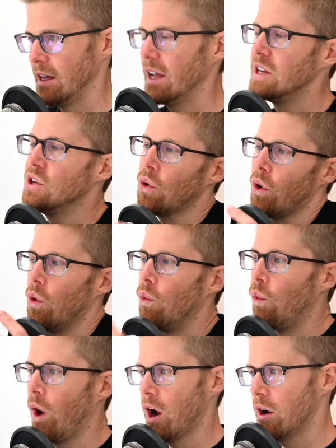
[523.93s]
and your
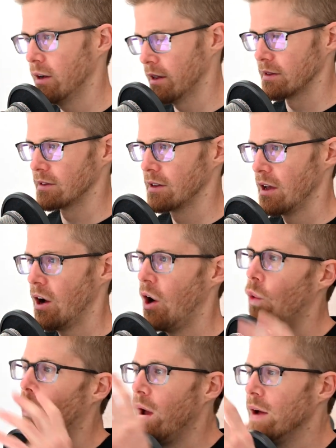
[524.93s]
awareness
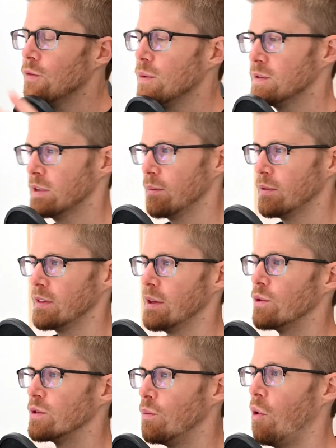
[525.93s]
away from something that
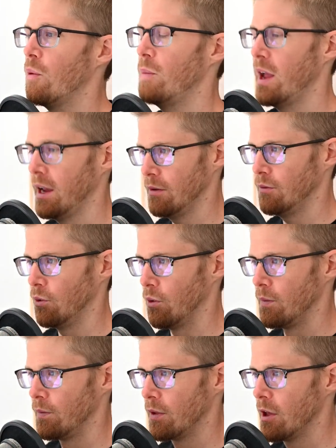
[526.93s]
was more painful.